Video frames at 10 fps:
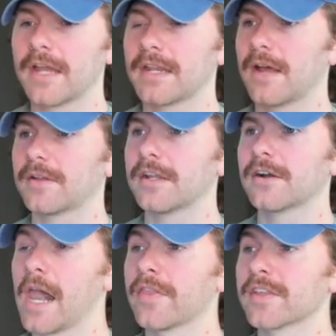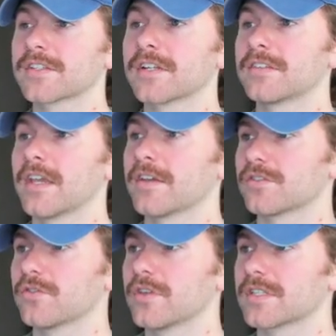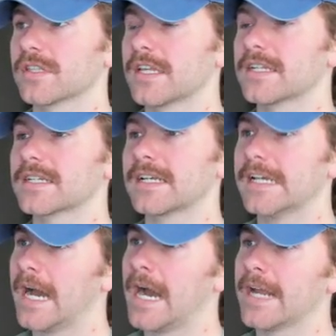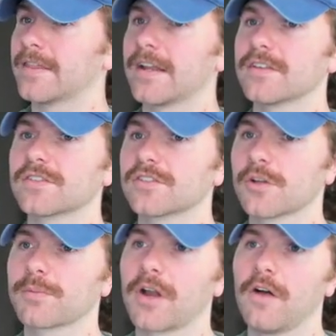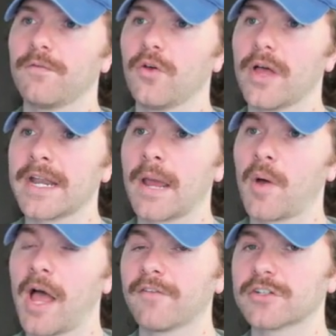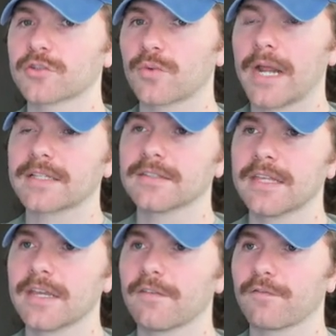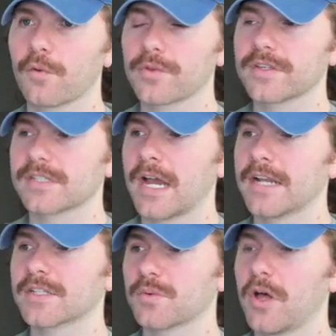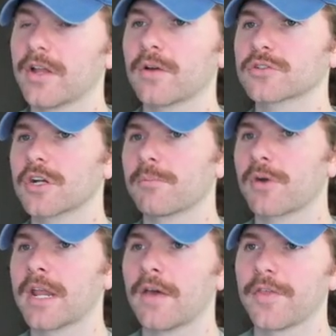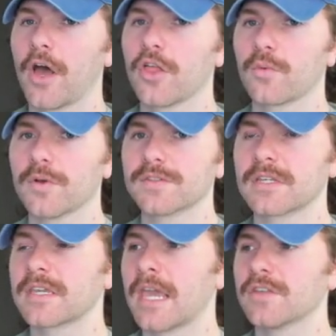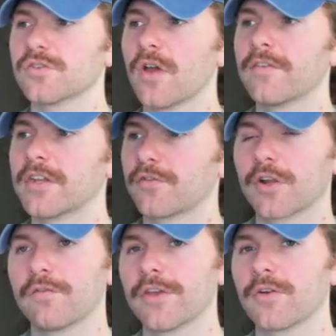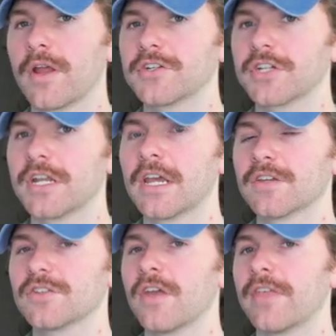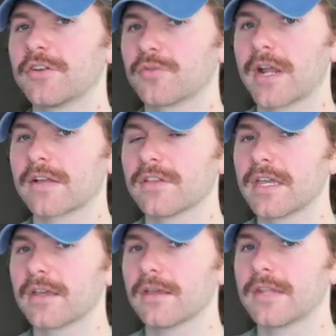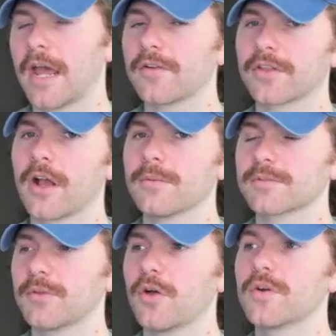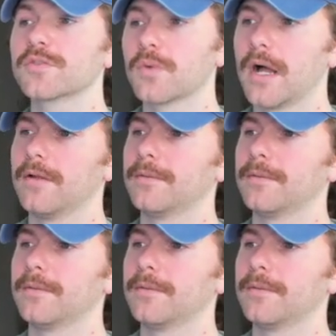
down here, and that's going to take us to this linked guide that is super helpful. And I will have a direct link for this guide as well, and I'll try to break out the other ones in case you have a different configuration, so you have that direct link down in the comments below as well.